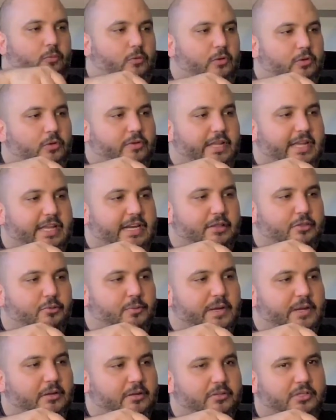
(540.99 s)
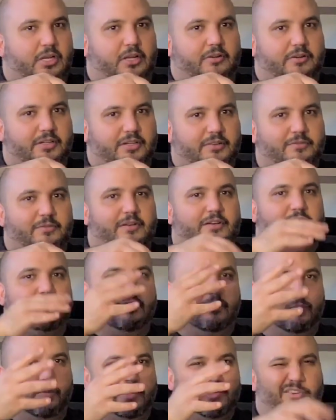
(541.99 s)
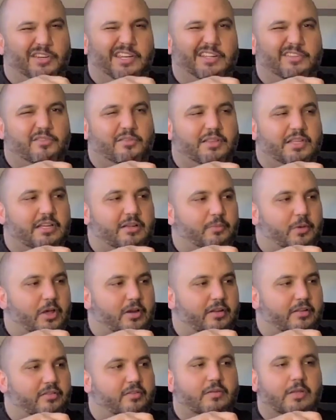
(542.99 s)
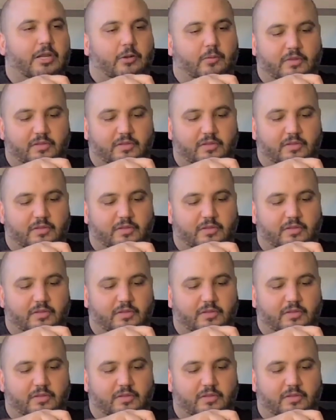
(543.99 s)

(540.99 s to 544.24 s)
we're looking at a $300 difference. So what you need to think about is, you